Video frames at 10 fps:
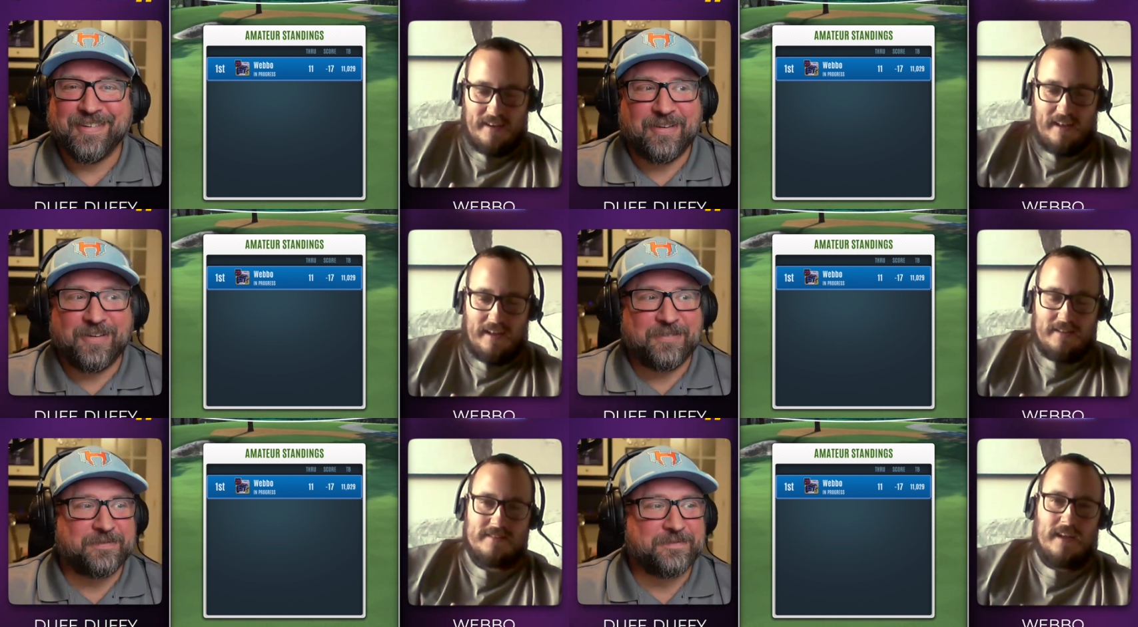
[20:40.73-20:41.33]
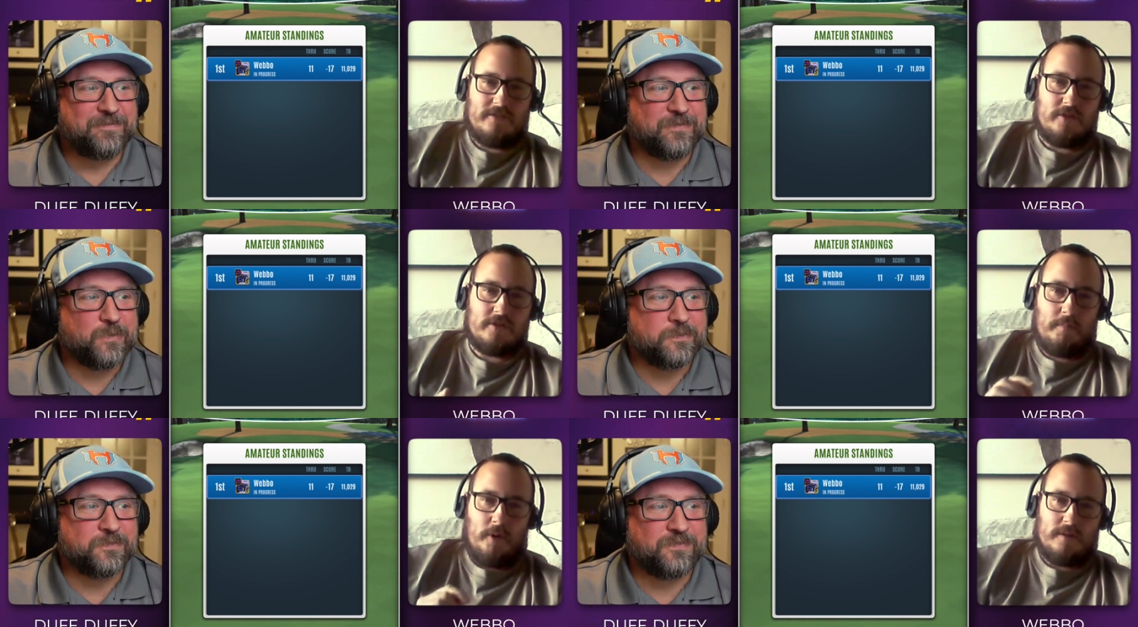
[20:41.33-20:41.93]
Speaker 1: Um, I'll, I'll,
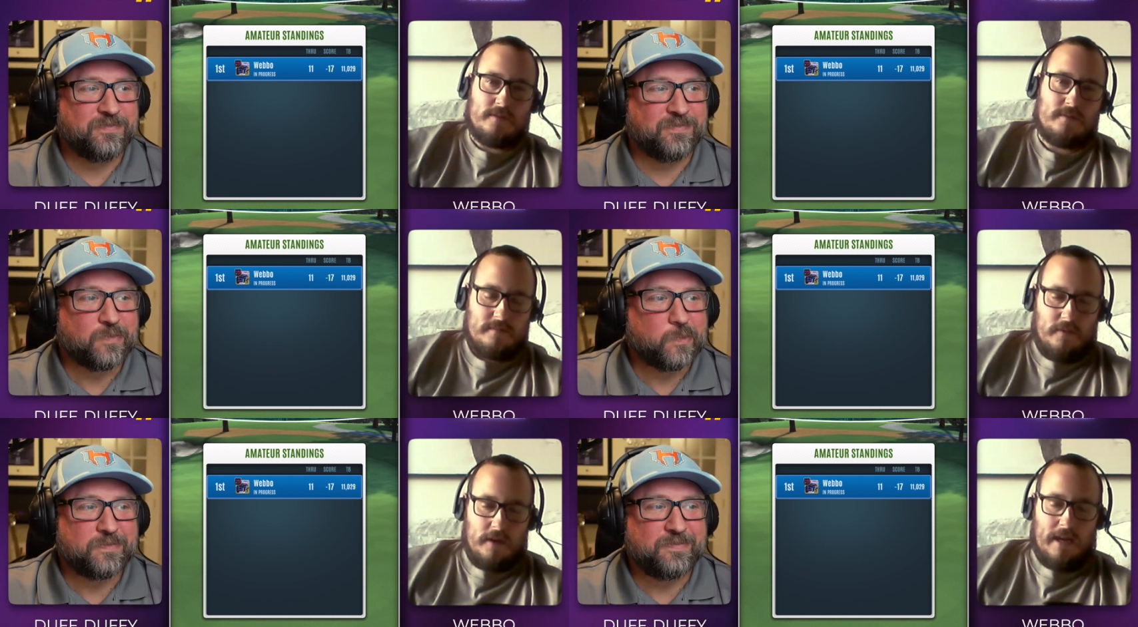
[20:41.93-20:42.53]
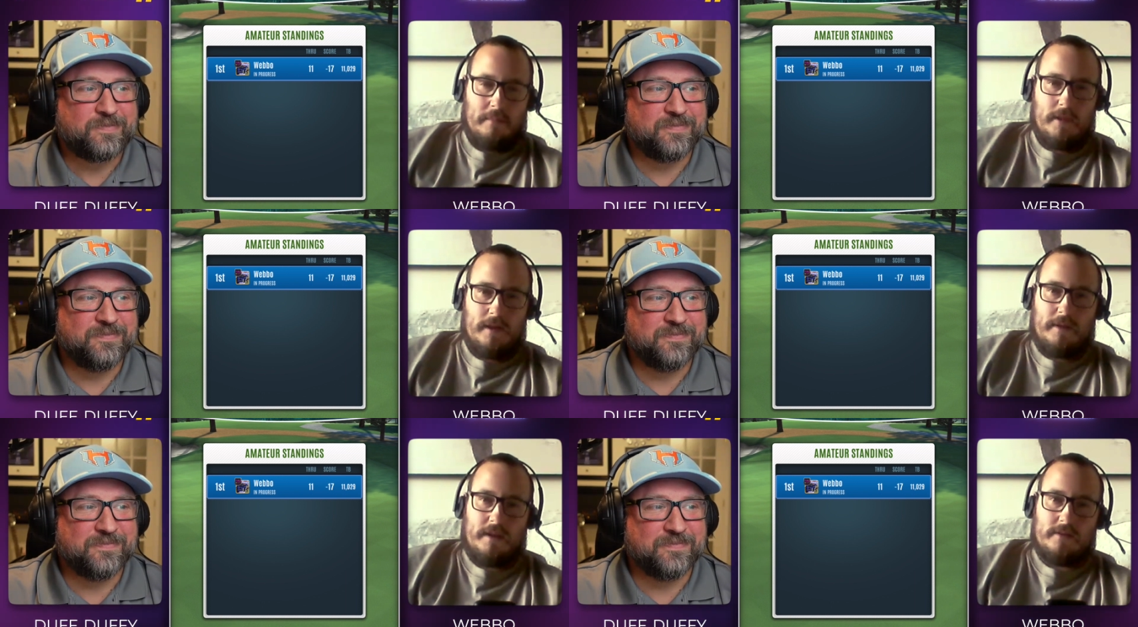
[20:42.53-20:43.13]
just pause for gameplay a
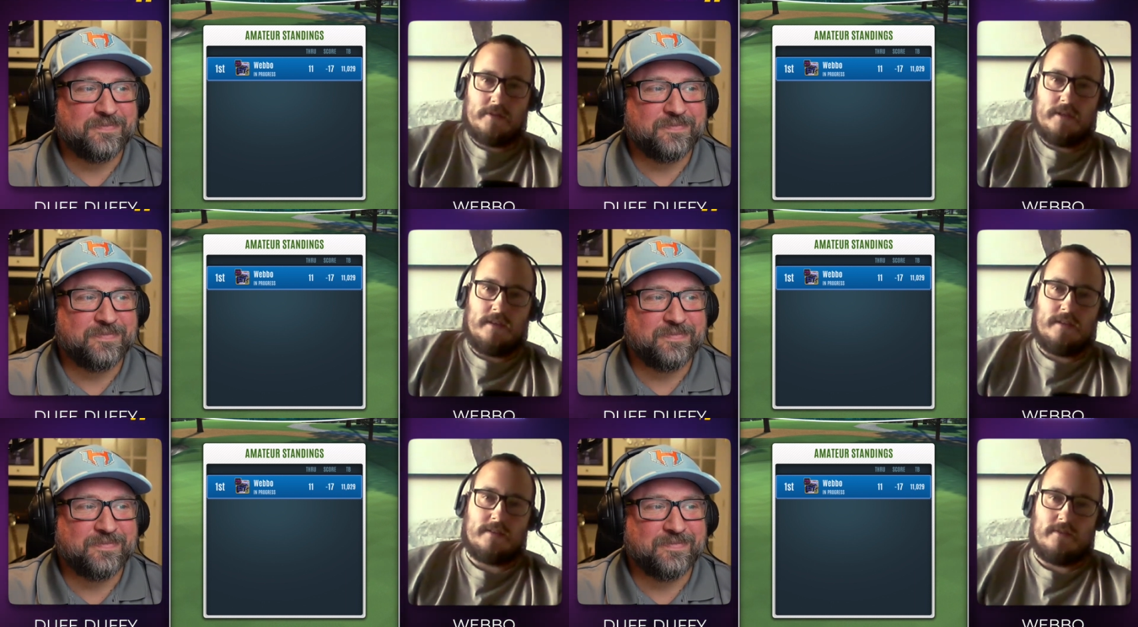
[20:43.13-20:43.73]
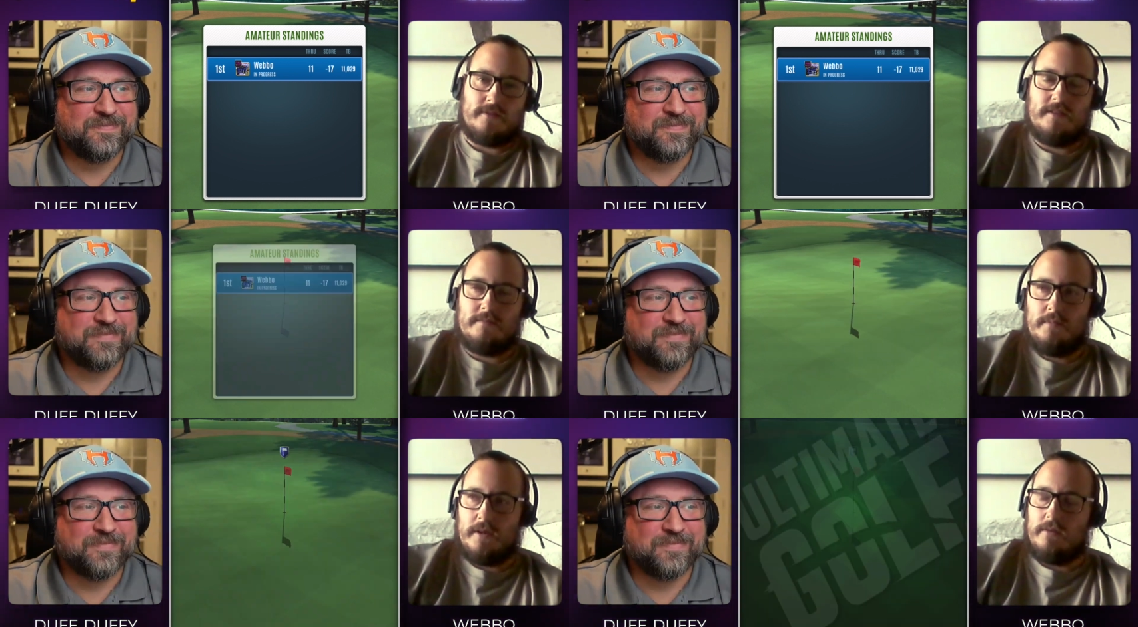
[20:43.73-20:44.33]
minute and just tell you this because it's
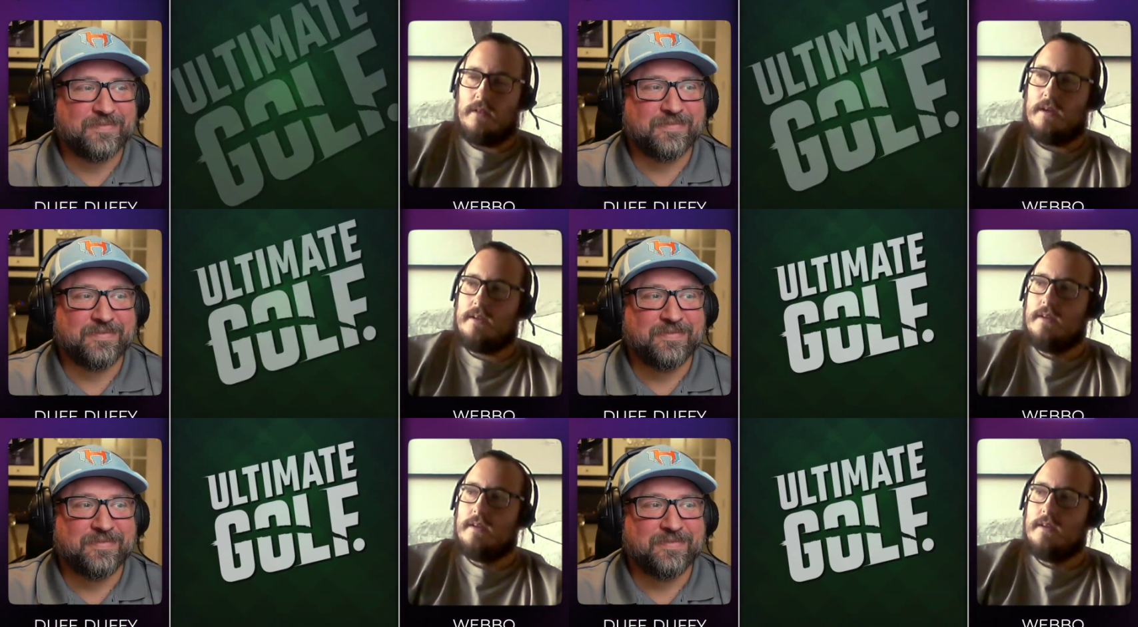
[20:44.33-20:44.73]
a pretty good line.